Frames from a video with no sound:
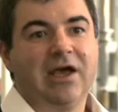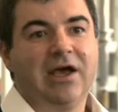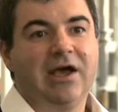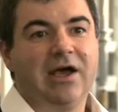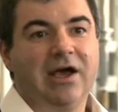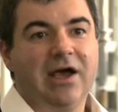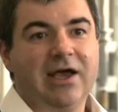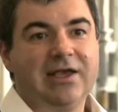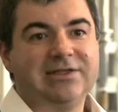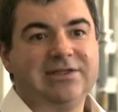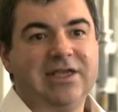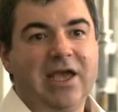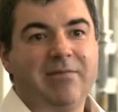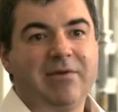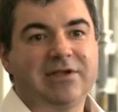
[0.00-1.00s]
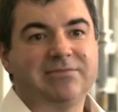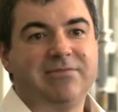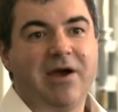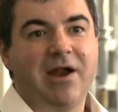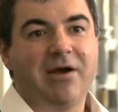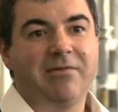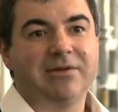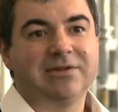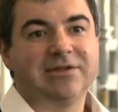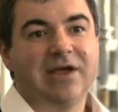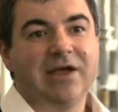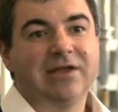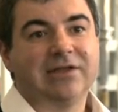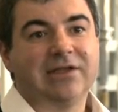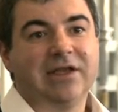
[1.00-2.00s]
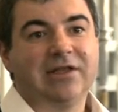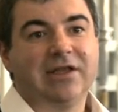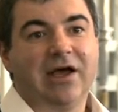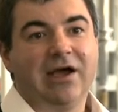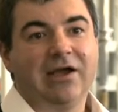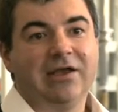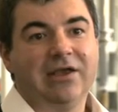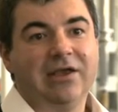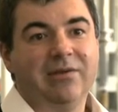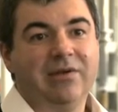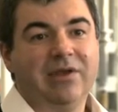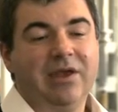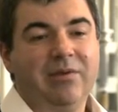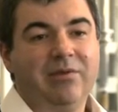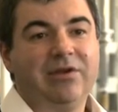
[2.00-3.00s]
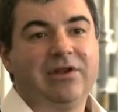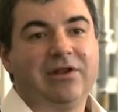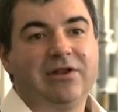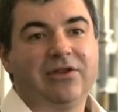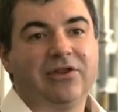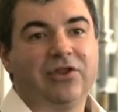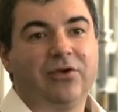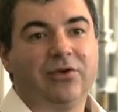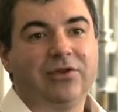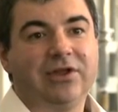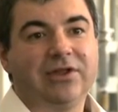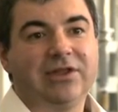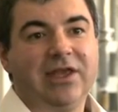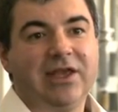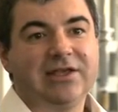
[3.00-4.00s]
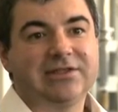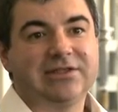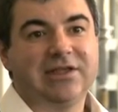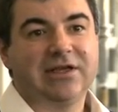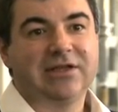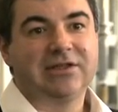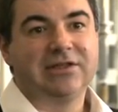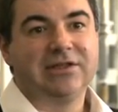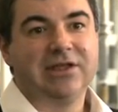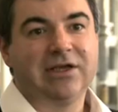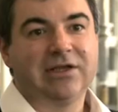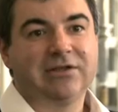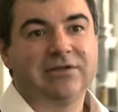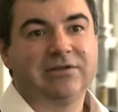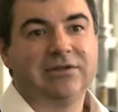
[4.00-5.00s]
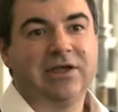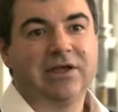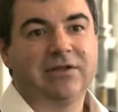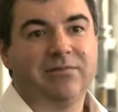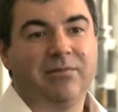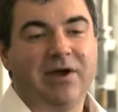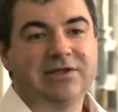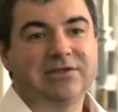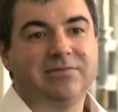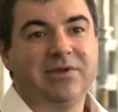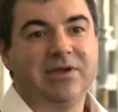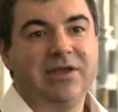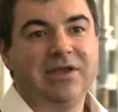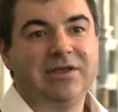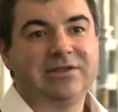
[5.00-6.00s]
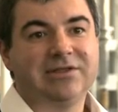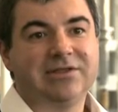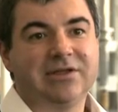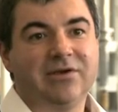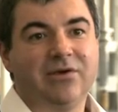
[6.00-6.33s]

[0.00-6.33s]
uh, STM experiments, and, and, then I immediately thought that yes, that that that must be it.